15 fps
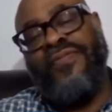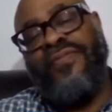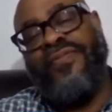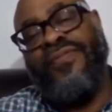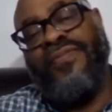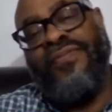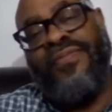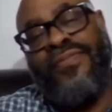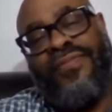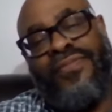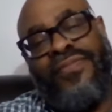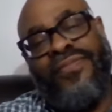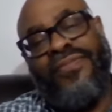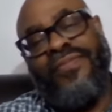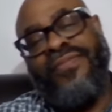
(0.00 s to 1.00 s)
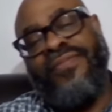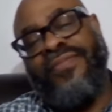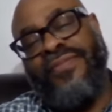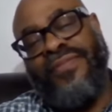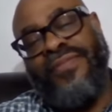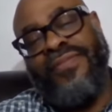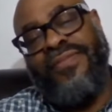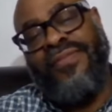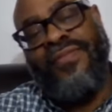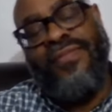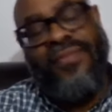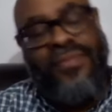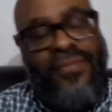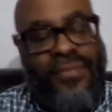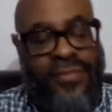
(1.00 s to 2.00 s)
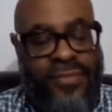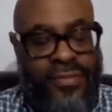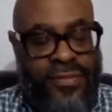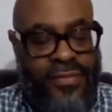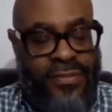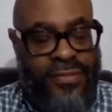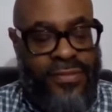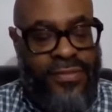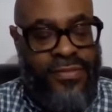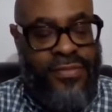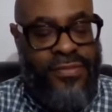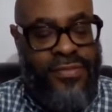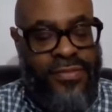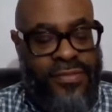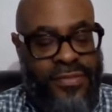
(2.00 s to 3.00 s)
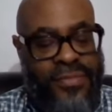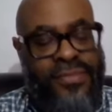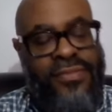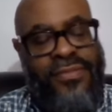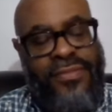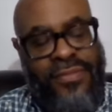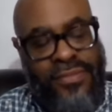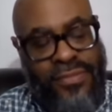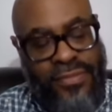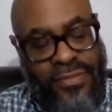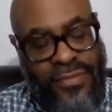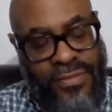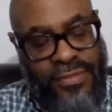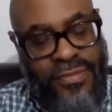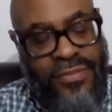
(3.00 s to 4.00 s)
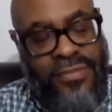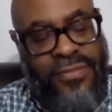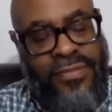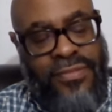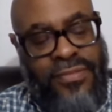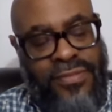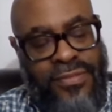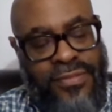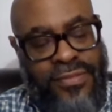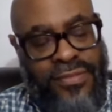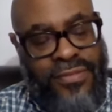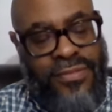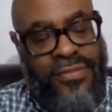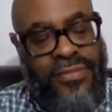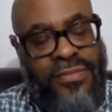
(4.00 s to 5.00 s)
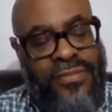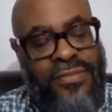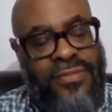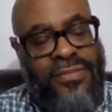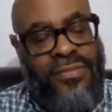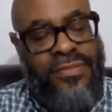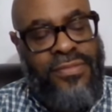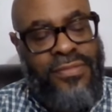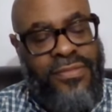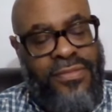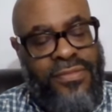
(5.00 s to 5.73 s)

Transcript: (silent)